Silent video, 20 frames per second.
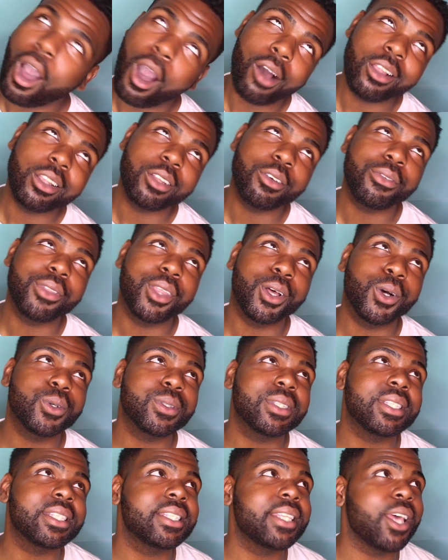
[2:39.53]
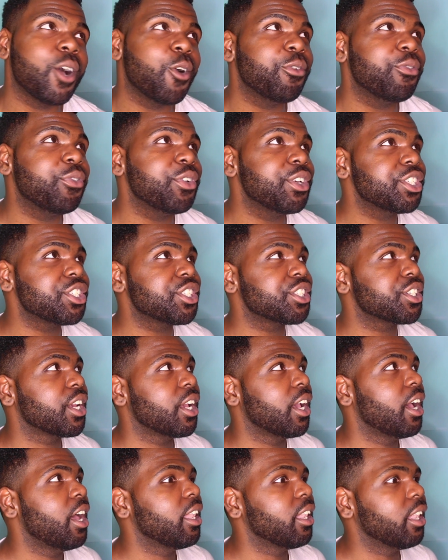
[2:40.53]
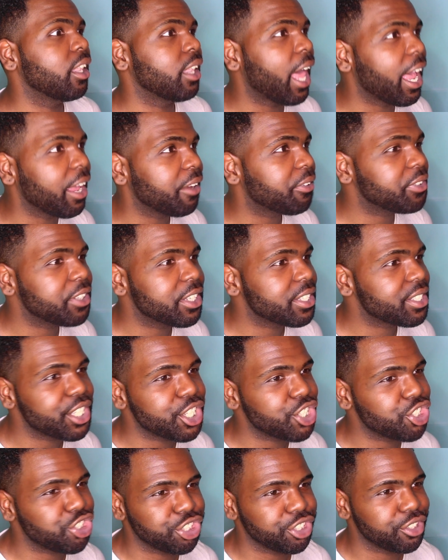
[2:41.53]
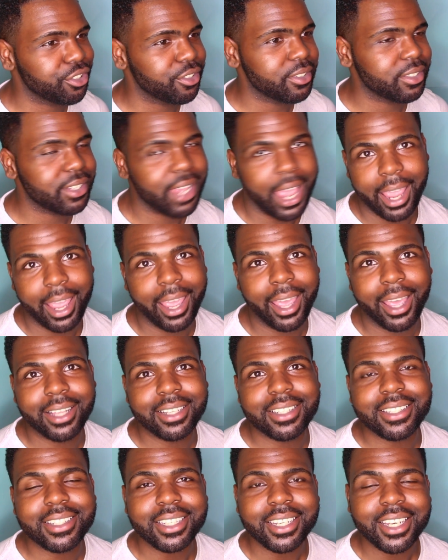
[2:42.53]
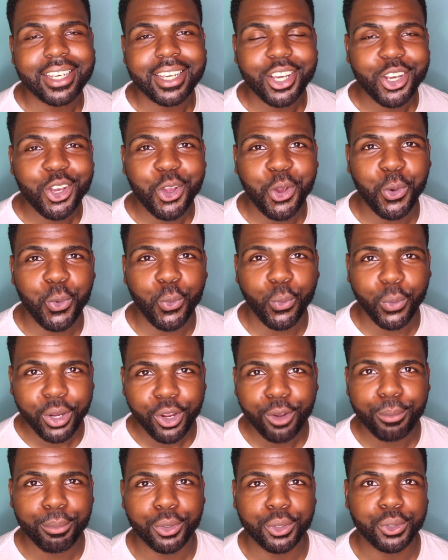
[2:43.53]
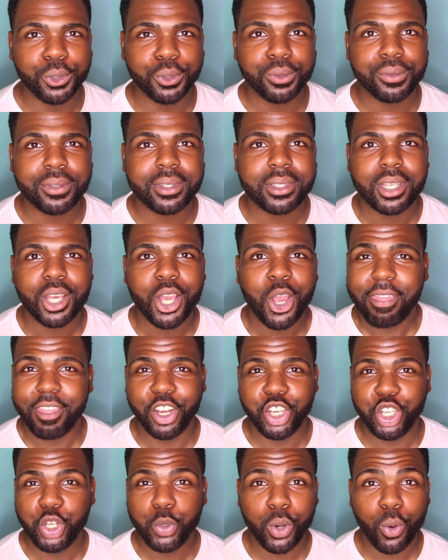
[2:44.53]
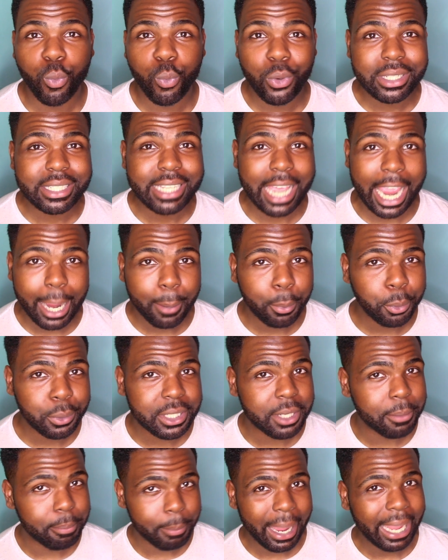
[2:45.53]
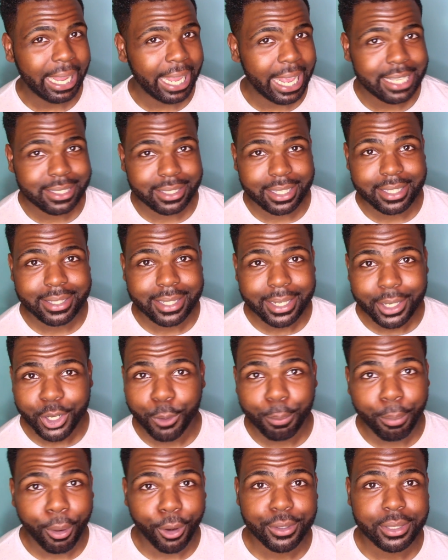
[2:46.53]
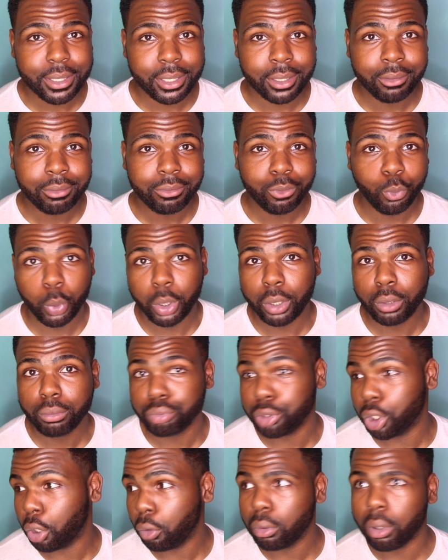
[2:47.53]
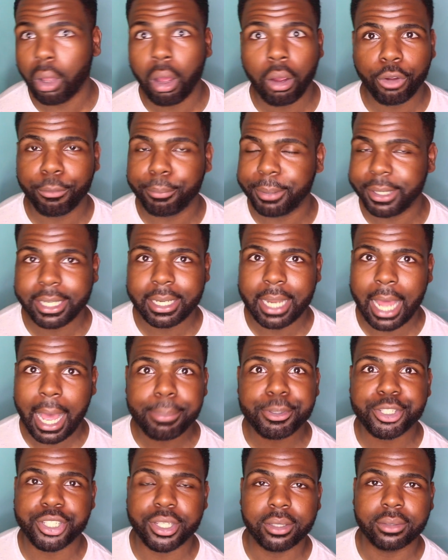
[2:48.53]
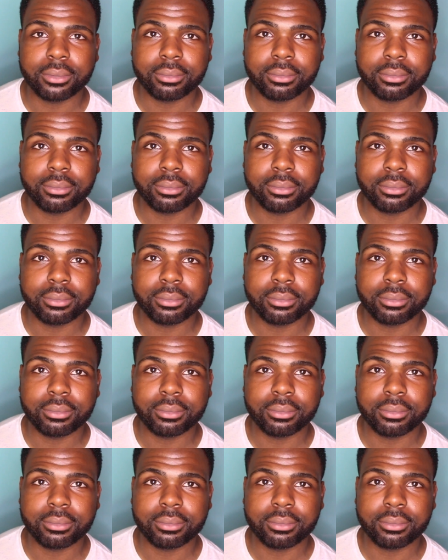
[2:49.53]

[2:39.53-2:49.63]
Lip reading: All of those selfish life decisions and career moves that you were once able to make as a single person will no longer be an option.